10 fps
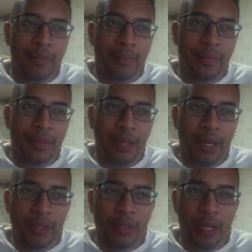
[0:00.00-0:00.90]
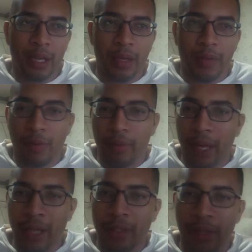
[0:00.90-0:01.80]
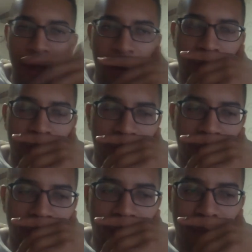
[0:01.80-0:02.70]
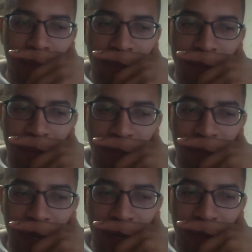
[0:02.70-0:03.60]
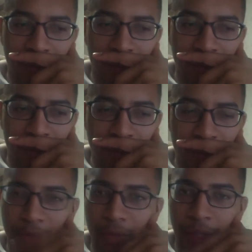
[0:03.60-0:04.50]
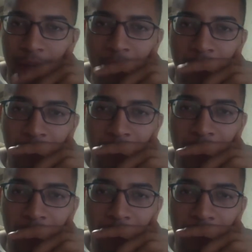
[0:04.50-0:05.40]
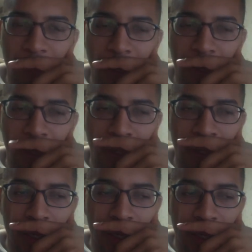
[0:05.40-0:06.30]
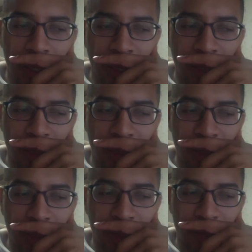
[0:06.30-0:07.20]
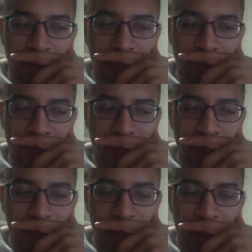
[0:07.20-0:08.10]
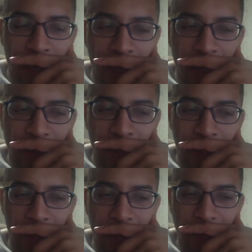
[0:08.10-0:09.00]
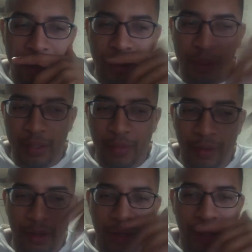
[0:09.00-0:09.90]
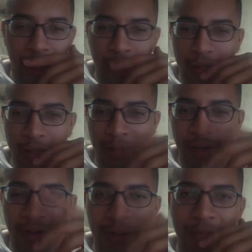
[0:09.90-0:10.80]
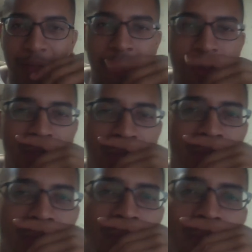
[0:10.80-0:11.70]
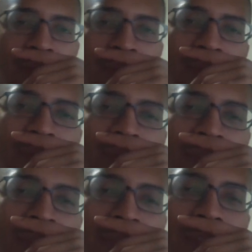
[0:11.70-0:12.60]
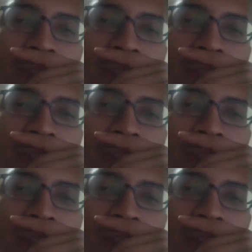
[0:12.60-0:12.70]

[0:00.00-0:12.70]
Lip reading: the next day, when we actually had our training, I bumped into a guy who was Greek living in Hawaii. And I guess I had mentioned somewhere, like, I just mentioned just for fun,